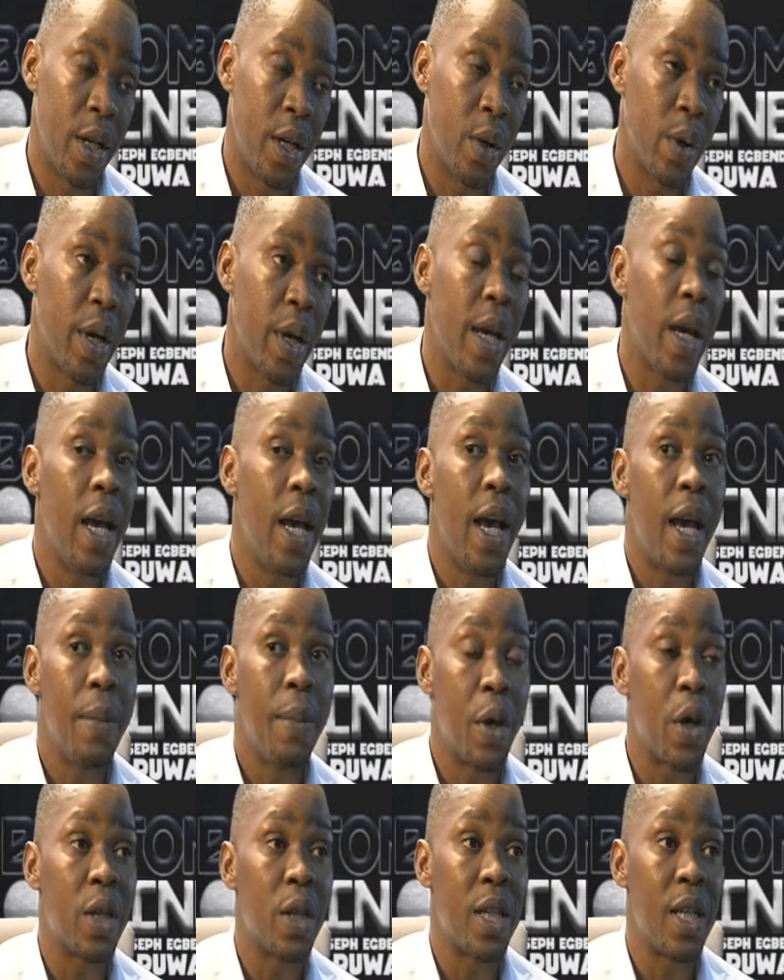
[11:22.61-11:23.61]
Okay,
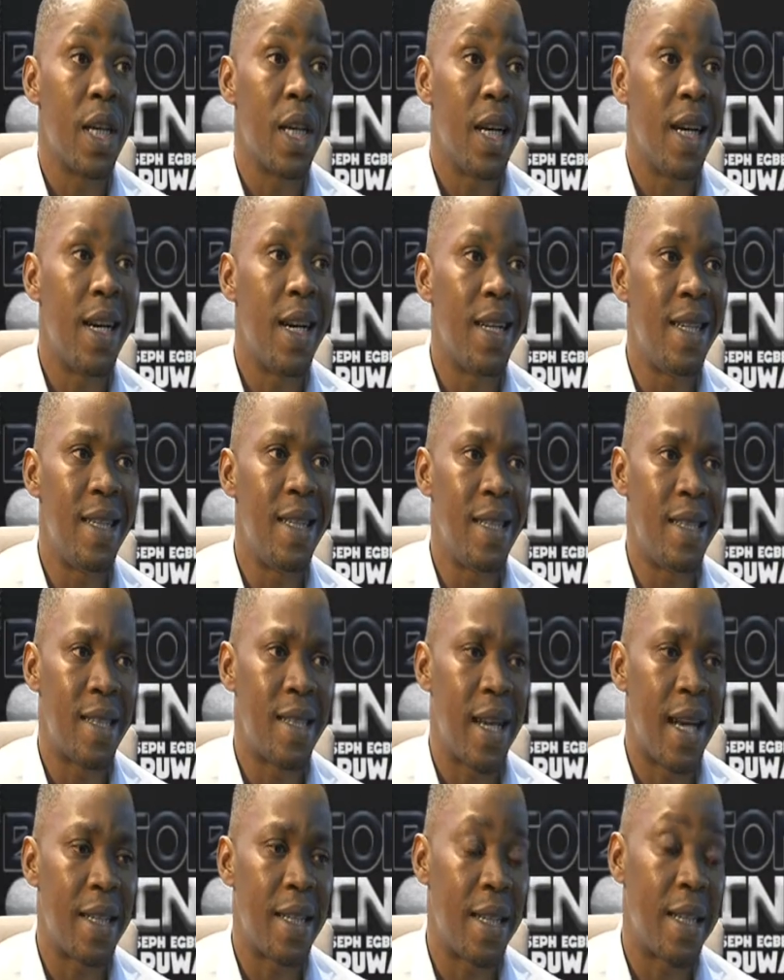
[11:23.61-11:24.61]
because it is,
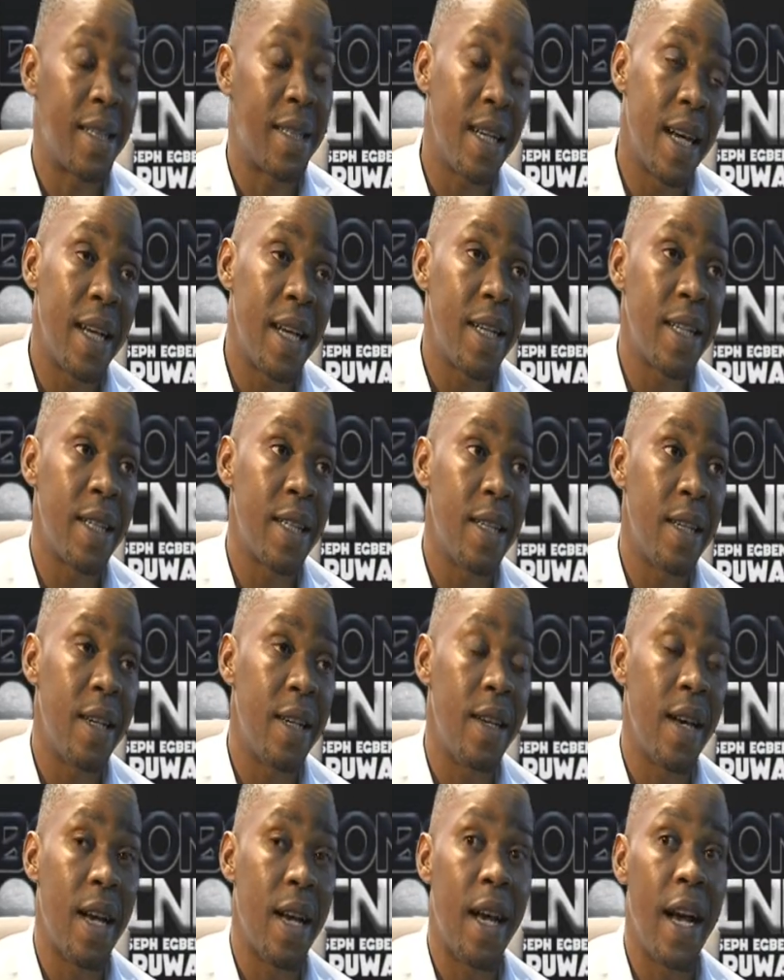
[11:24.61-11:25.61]
as I said,
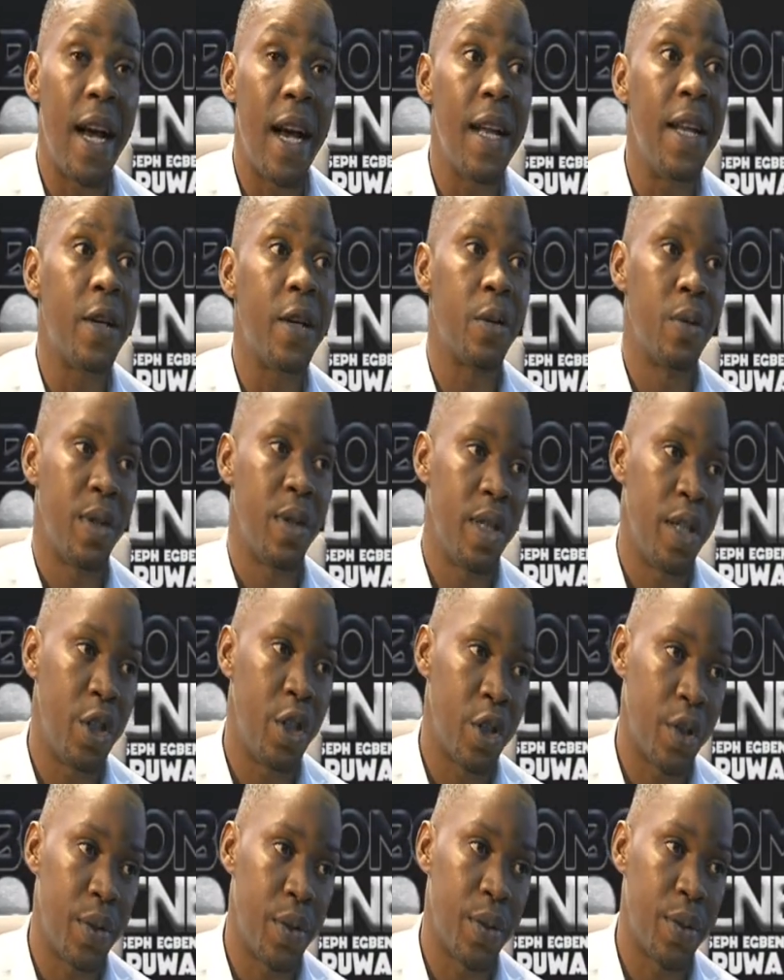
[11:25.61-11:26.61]
highly
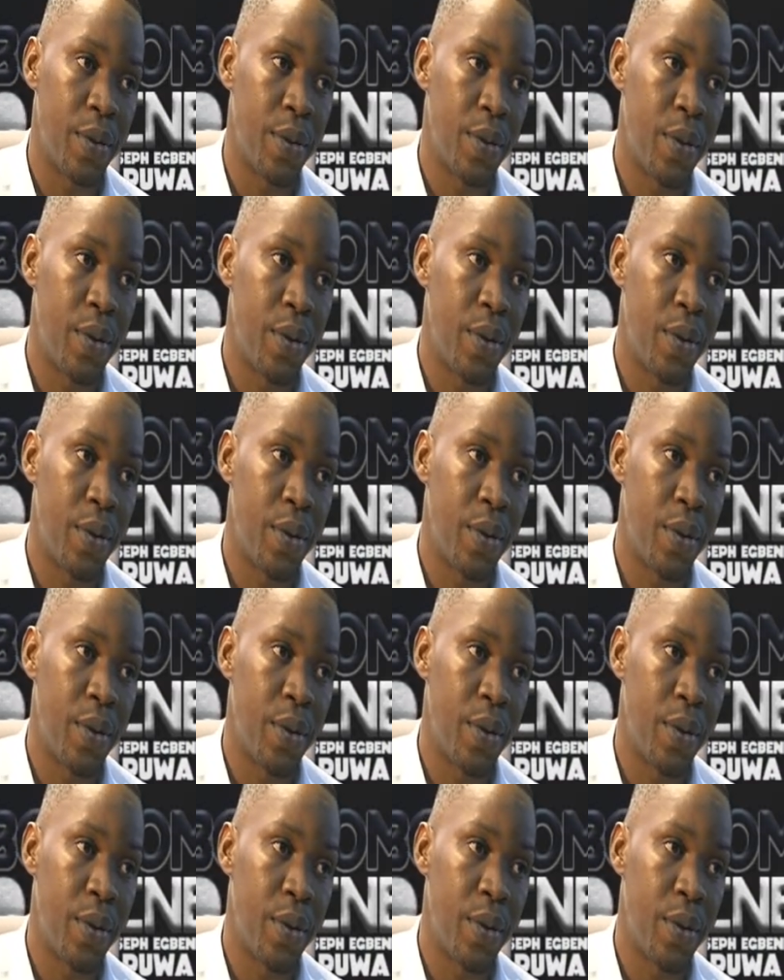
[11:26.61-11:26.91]
contagious.